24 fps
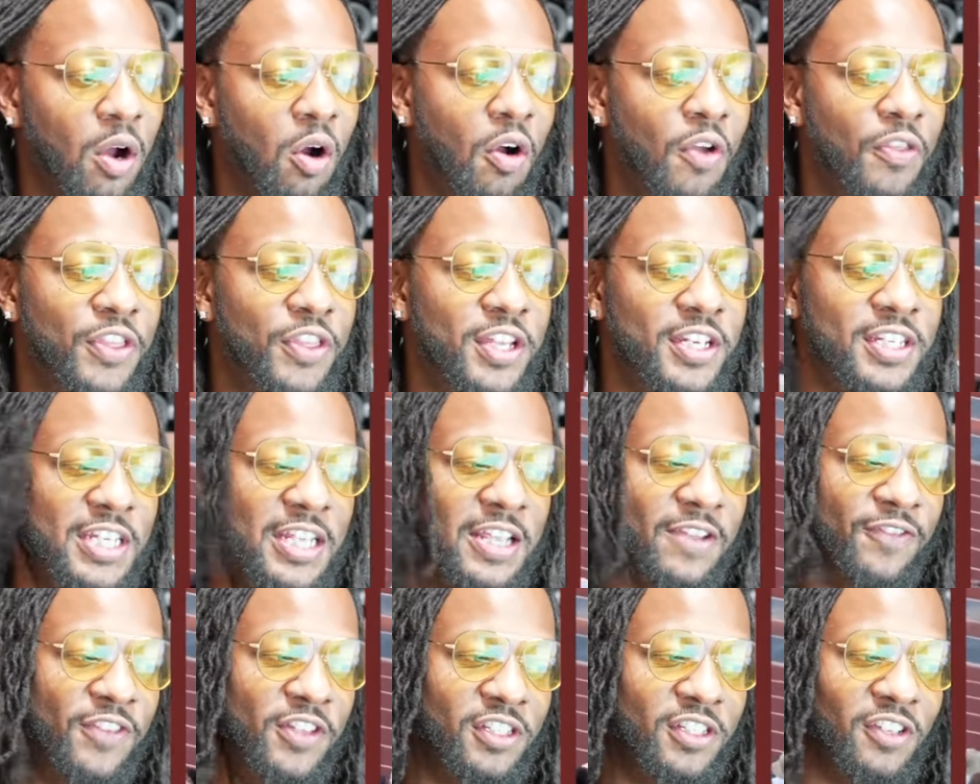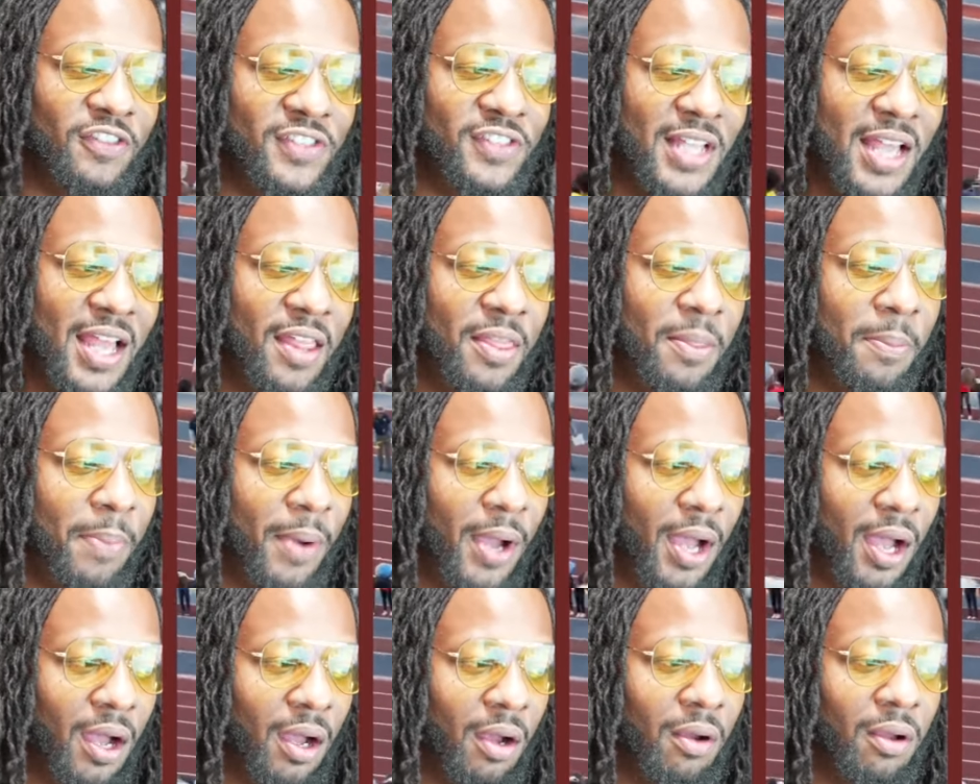on the defensive side of the
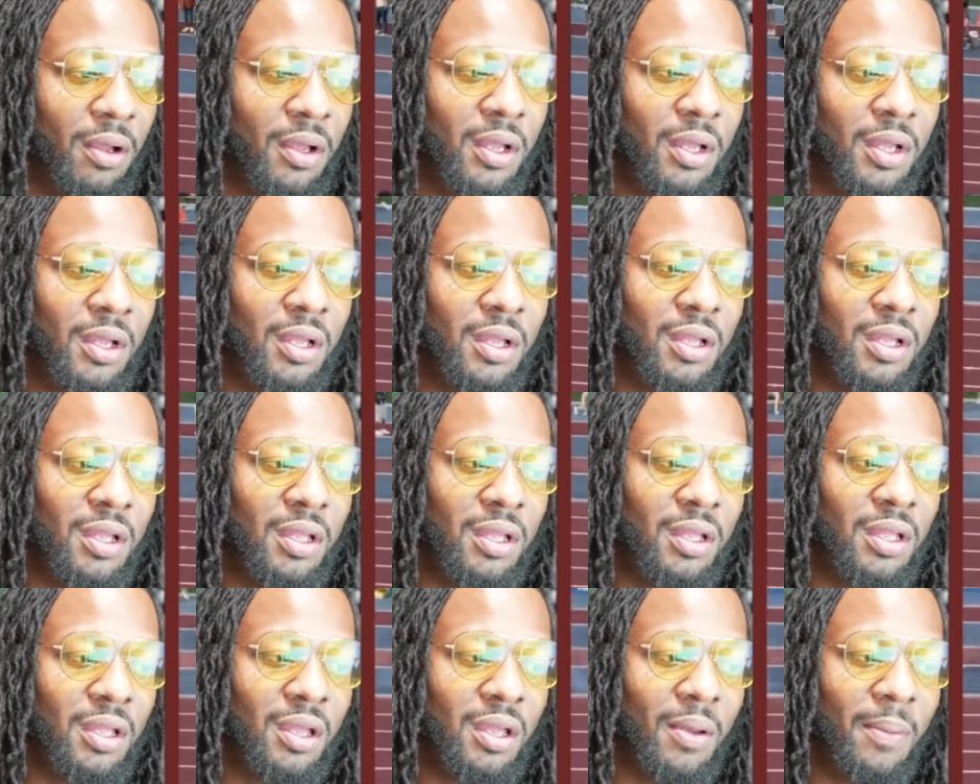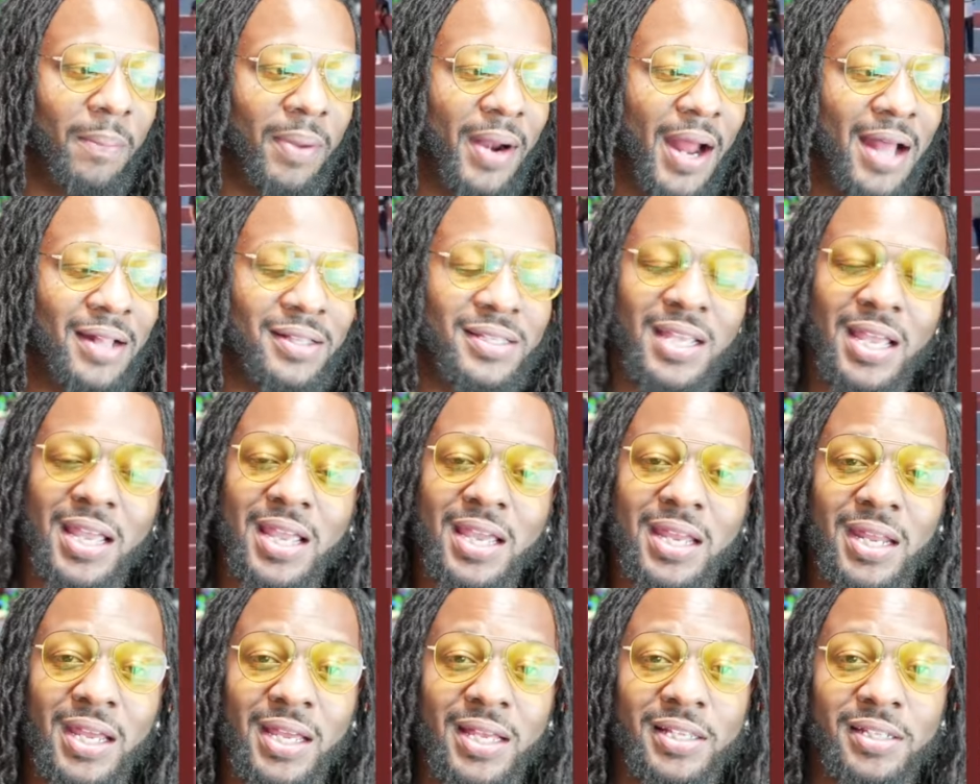ball. But I'll tell
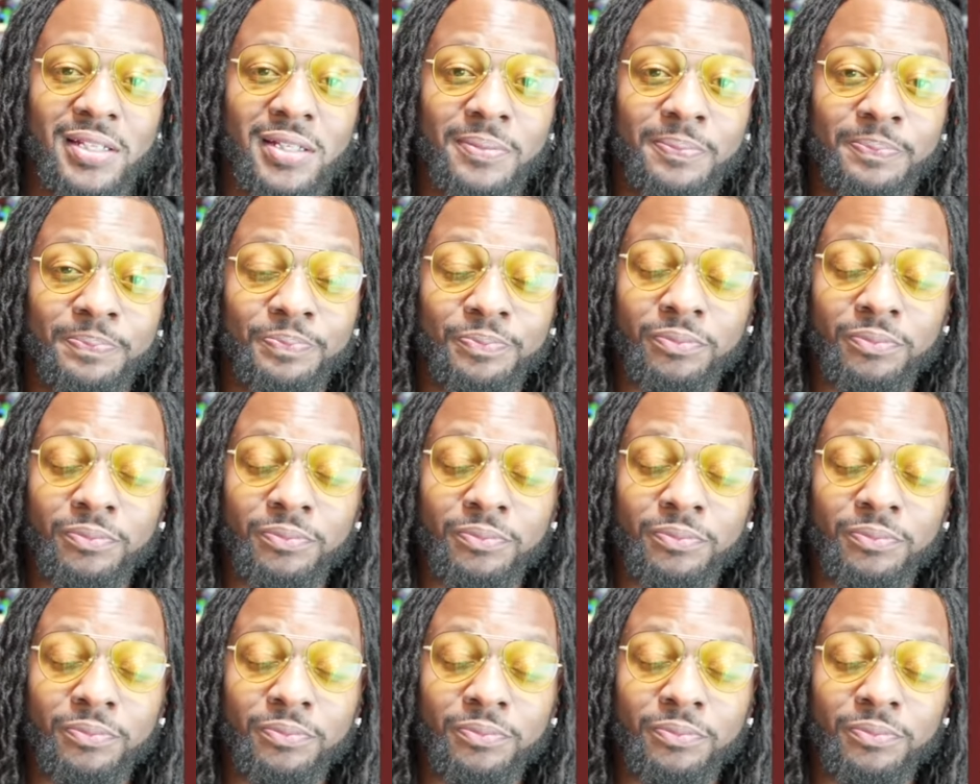you this,